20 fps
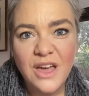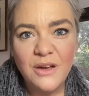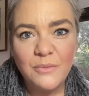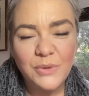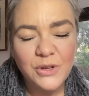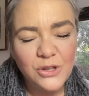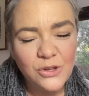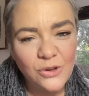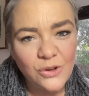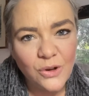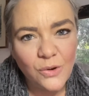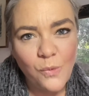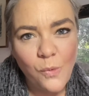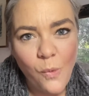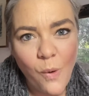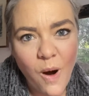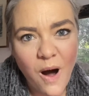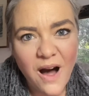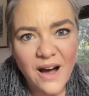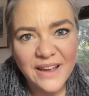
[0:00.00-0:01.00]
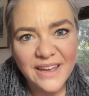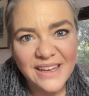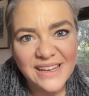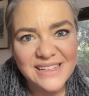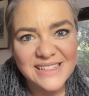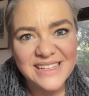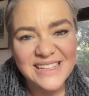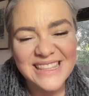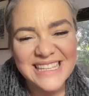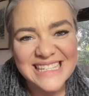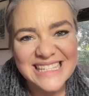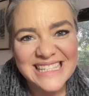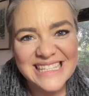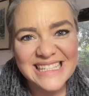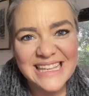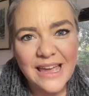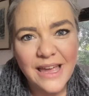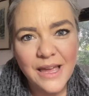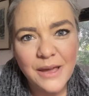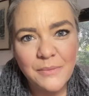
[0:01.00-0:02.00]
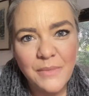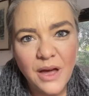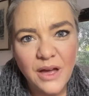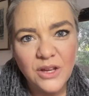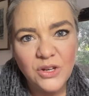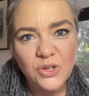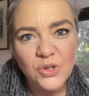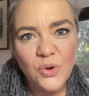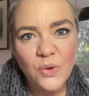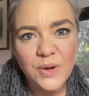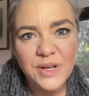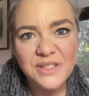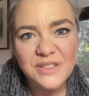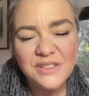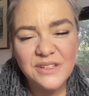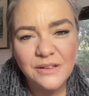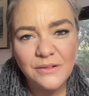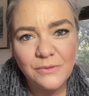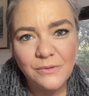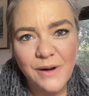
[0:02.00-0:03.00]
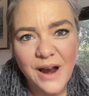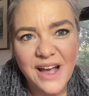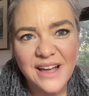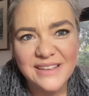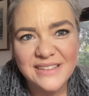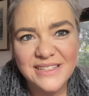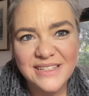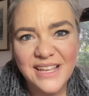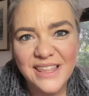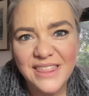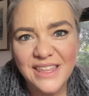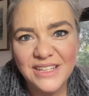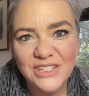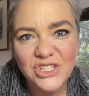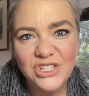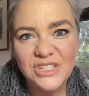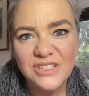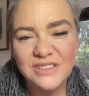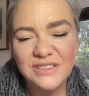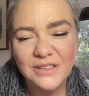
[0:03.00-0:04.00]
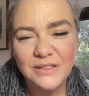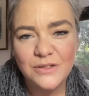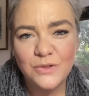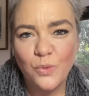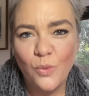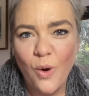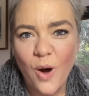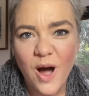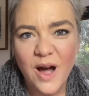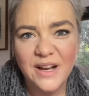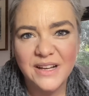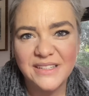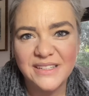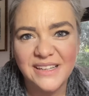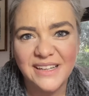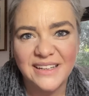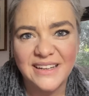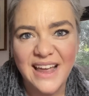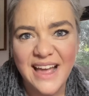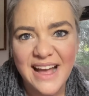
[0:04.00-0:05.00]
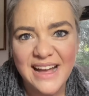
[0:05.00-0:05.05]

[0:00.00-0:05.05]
but you can walk into the same anointed rest that Jesus walked in